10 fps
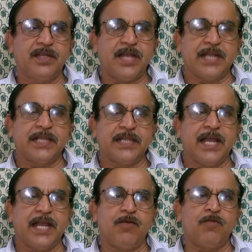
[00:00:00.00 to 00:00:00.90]
and
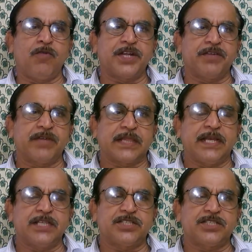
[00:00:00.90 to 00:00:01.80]
whatever
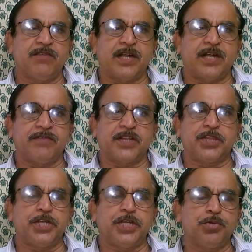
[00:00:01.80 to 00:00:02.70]
they say, whatever
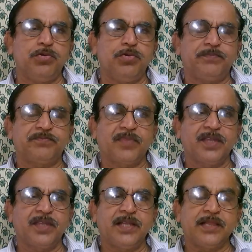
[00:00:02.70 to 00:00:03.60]
they do,
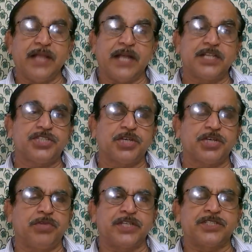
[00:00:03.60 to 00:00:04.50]
that is
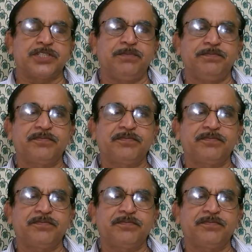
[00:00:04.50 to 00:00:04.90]
secularism.